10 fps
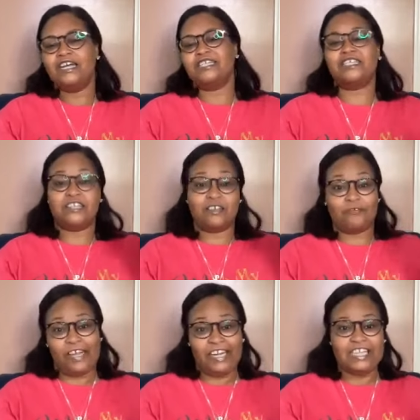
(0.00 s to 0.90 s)
to see your
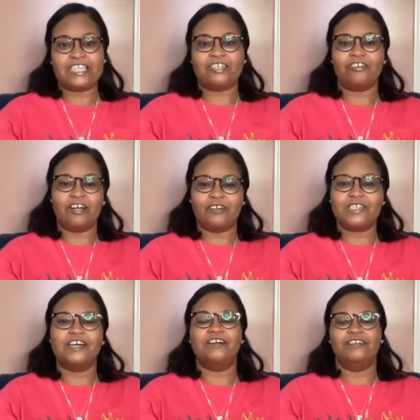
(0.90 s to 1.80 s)
finances grow.
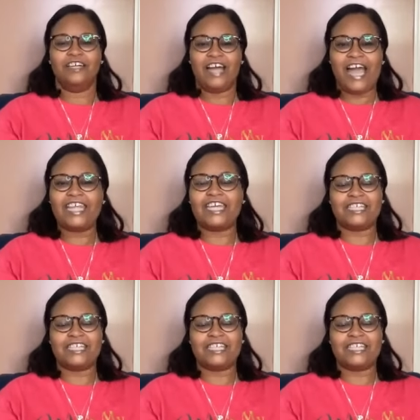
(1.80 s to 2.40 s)
So I think